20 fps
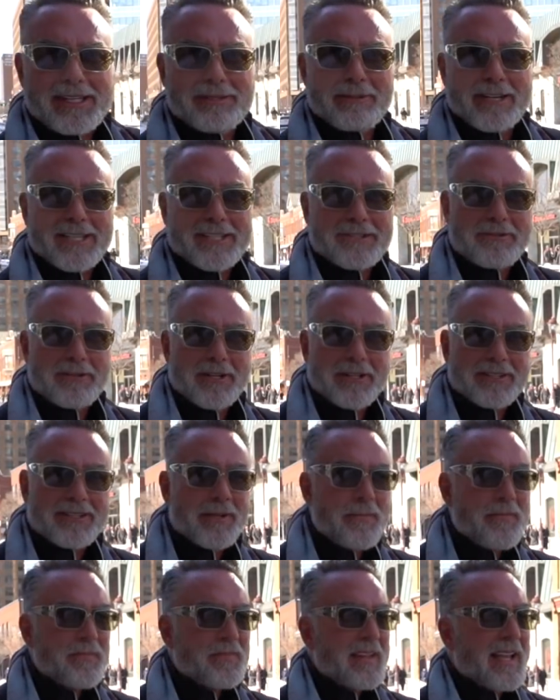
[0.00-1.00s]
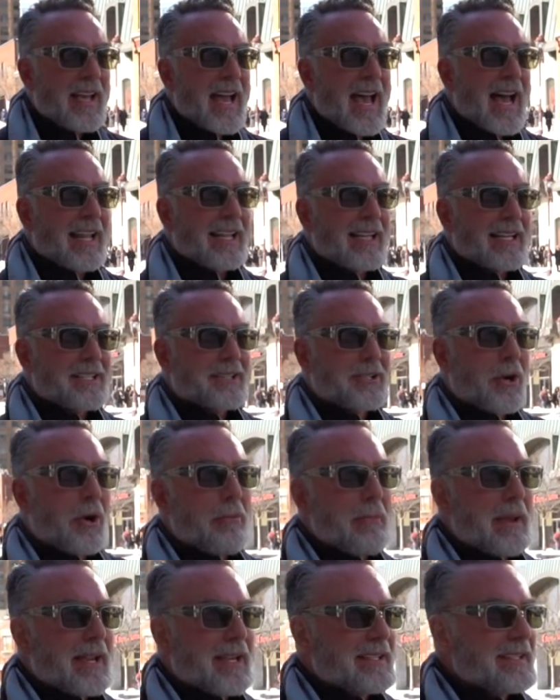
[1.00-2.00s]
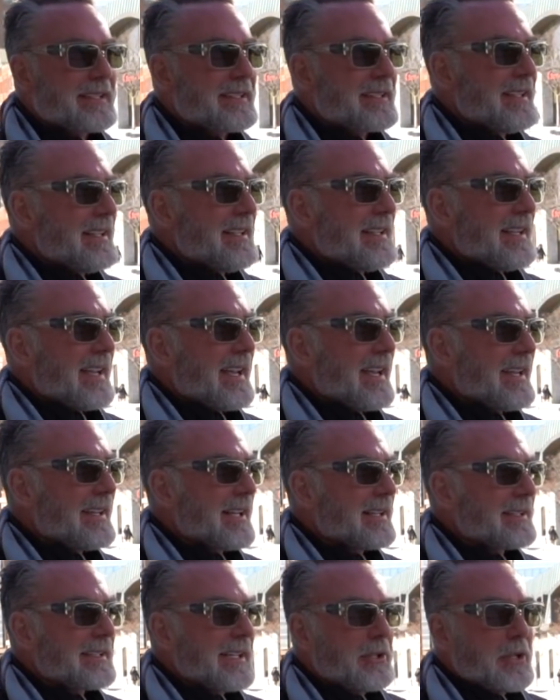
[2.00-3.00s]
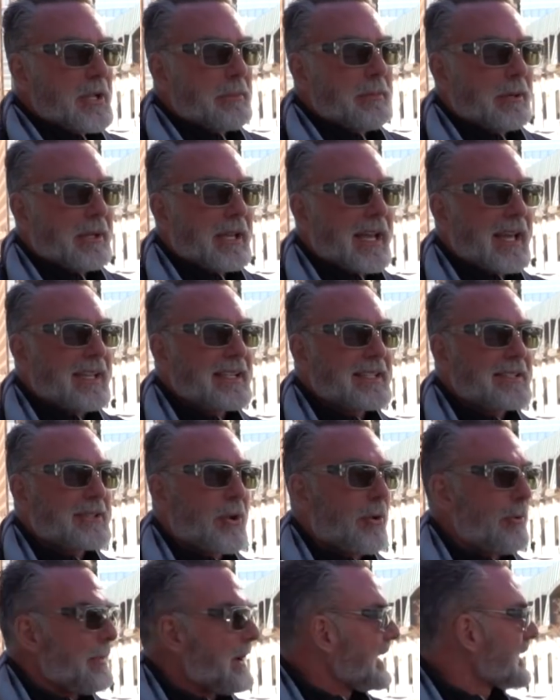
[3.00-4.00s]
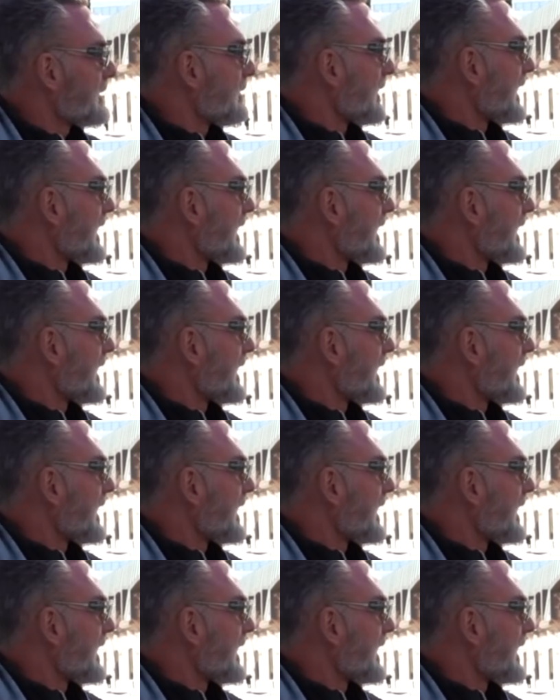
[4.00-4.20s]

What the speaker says: restaurant, Alex Gomez. And I'll tell you about Alex Gomez, but